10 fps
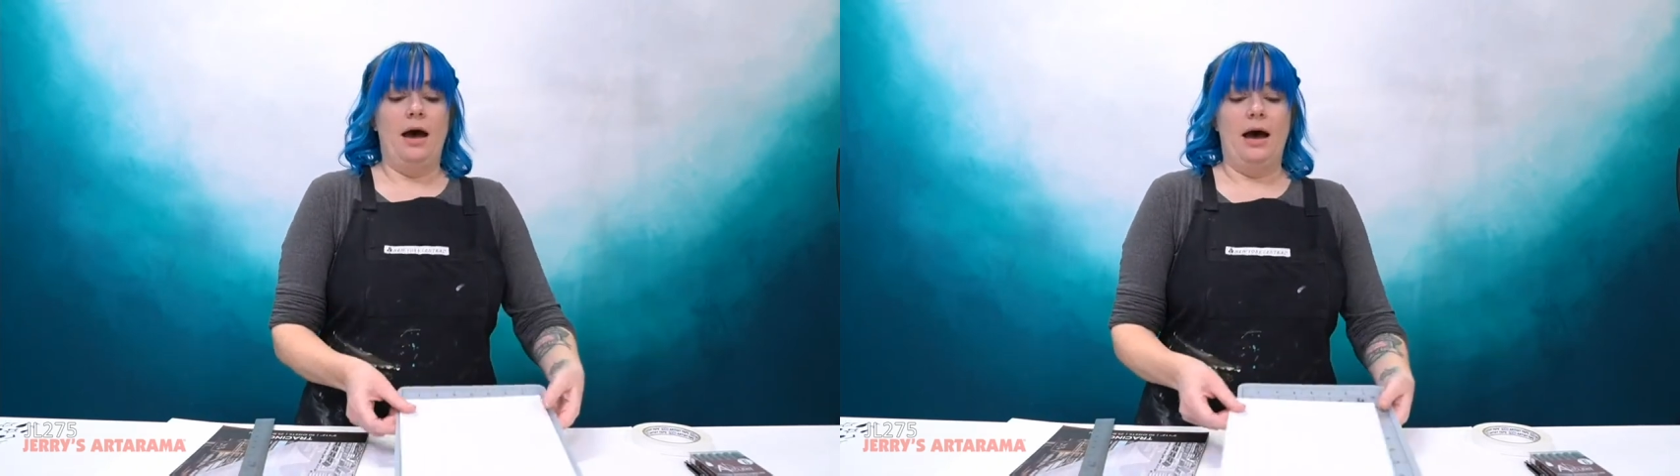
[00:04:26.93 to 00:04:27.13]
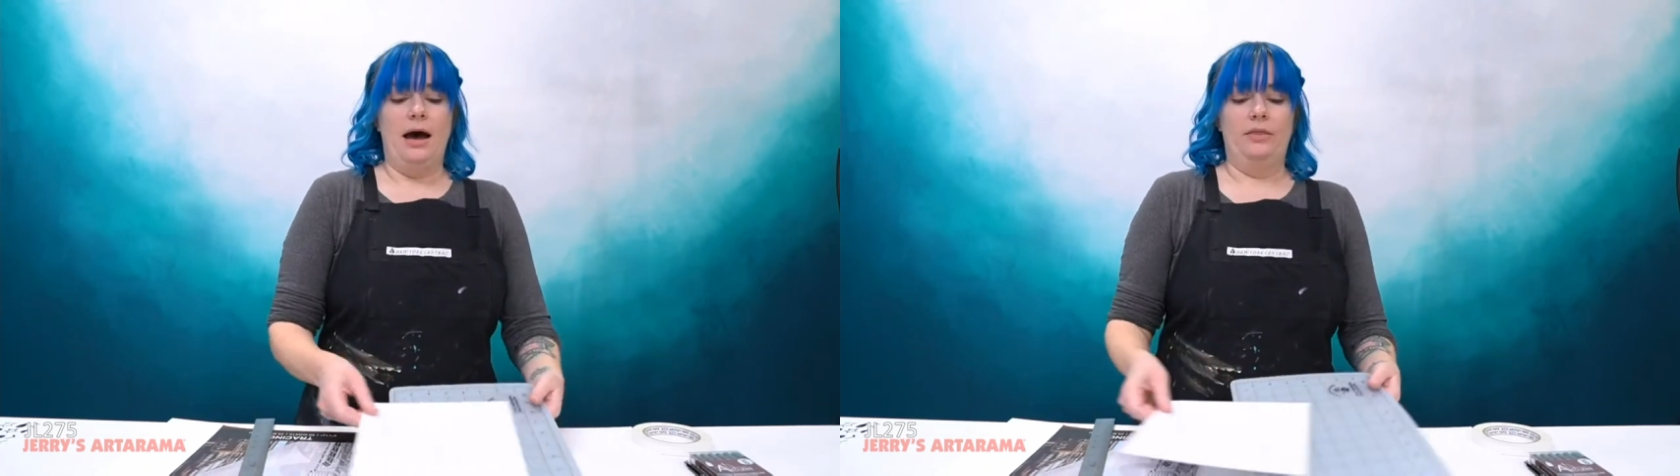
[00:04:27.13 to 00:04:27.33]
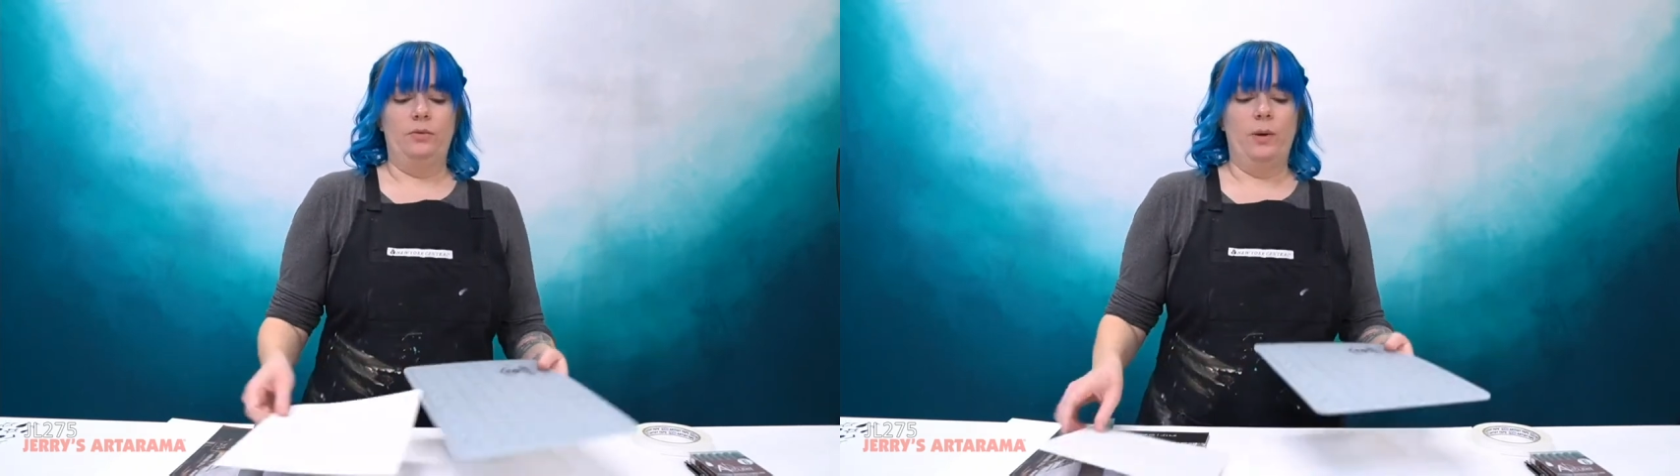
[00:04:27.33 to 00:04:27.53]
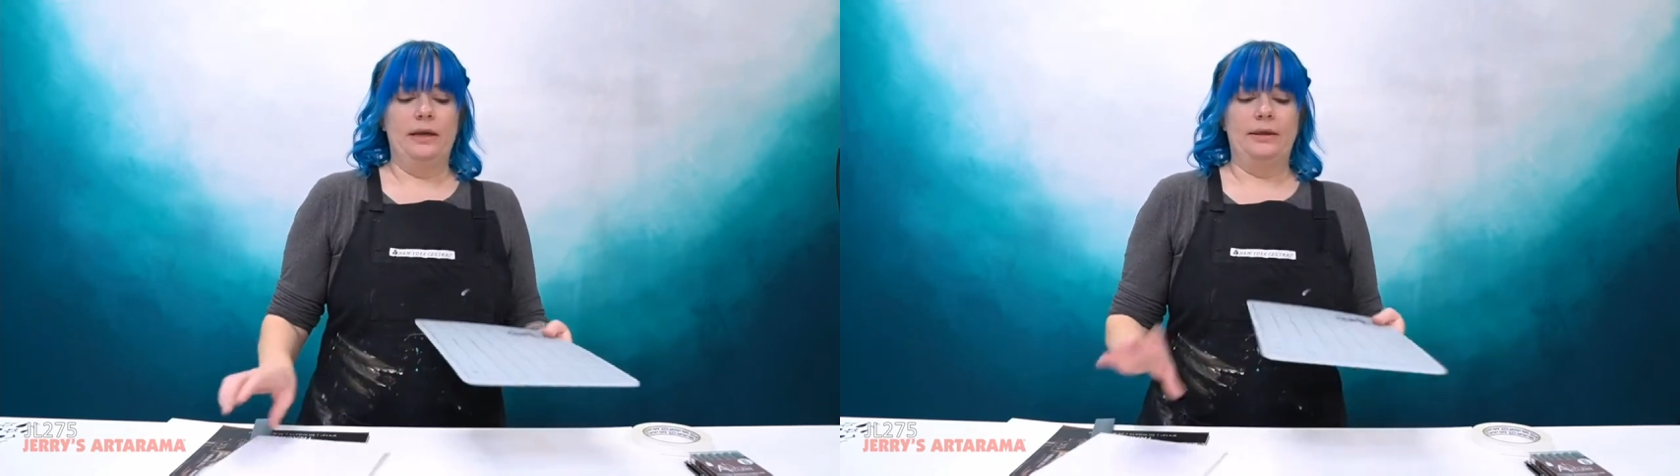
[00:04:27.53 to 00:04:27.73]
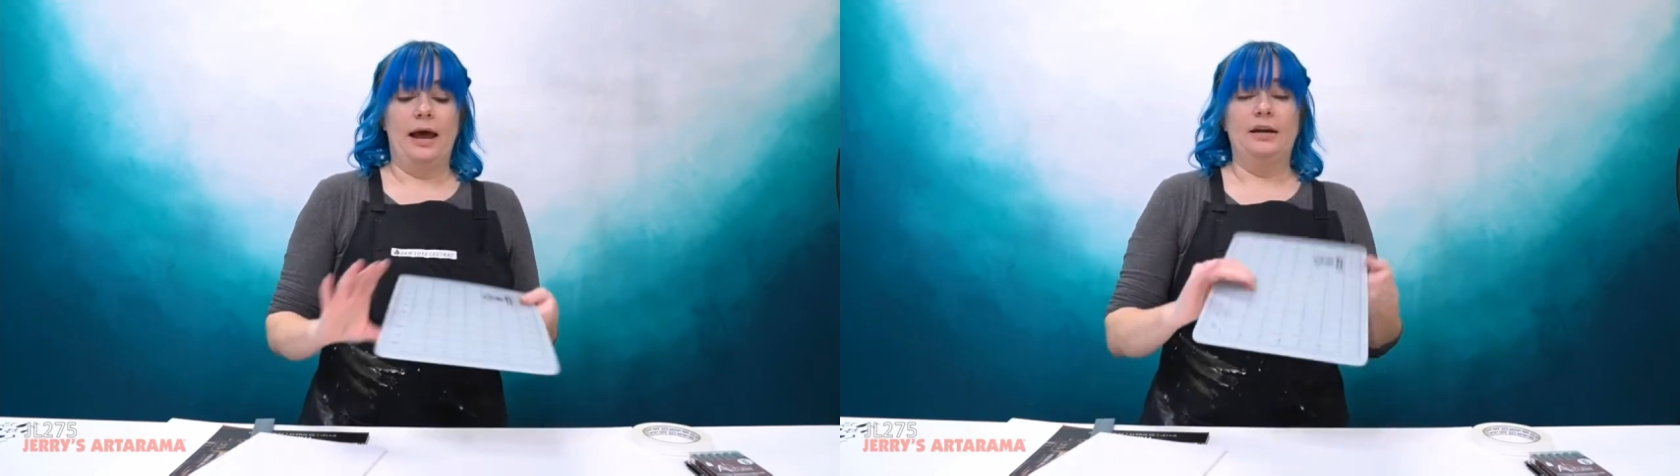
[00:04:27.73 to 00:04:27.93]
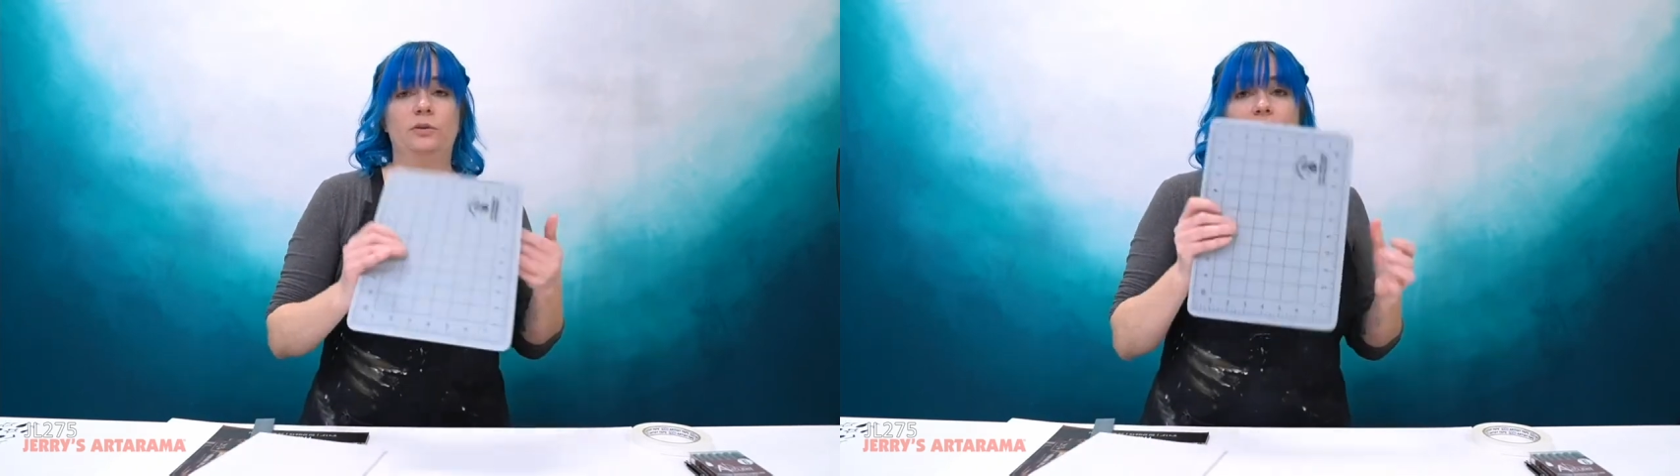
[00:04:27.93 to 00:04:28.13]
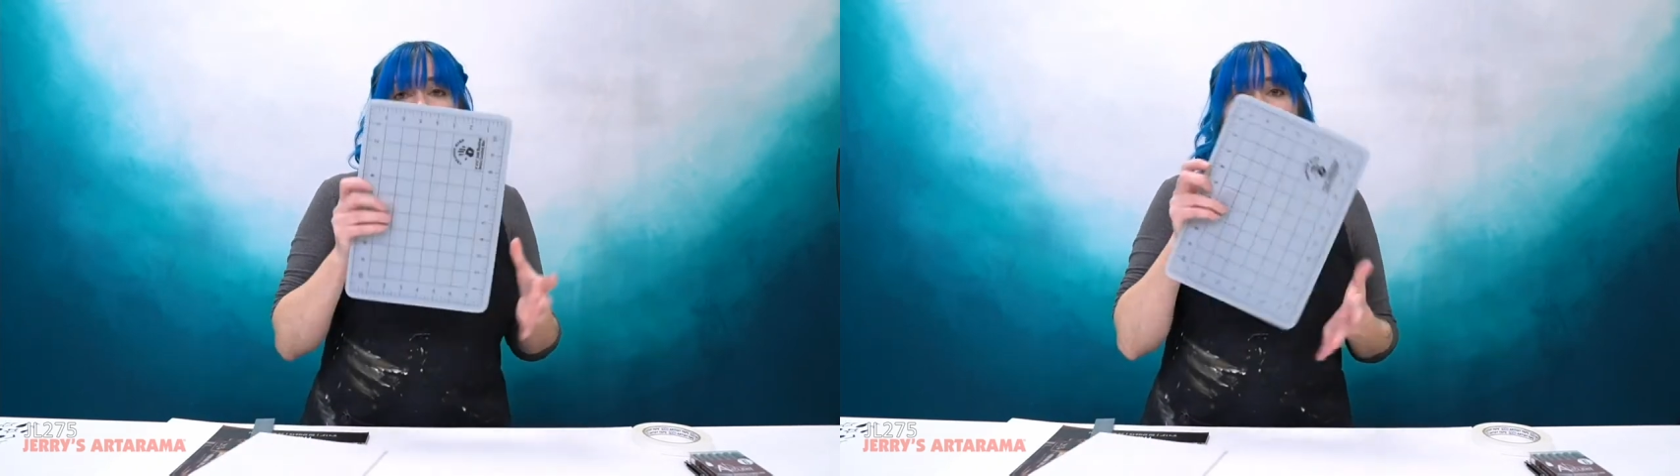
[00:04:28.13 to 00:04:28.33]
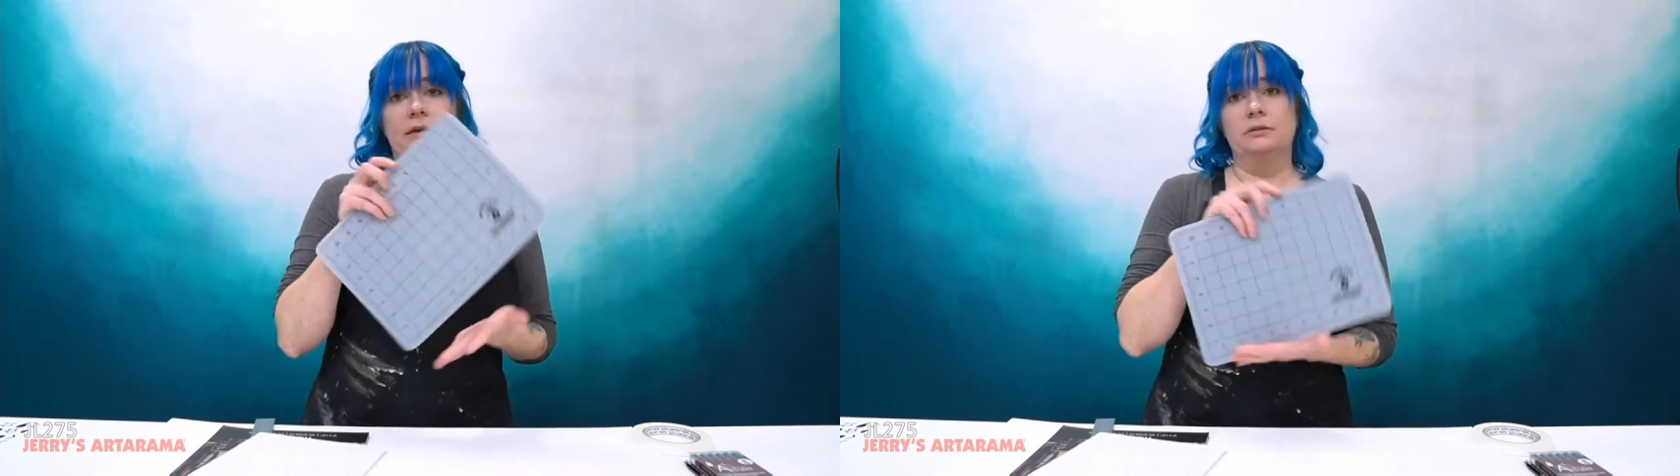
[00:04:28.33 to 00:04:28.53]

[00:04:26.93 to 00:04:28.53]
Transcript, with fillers: Uh, and the way that I do that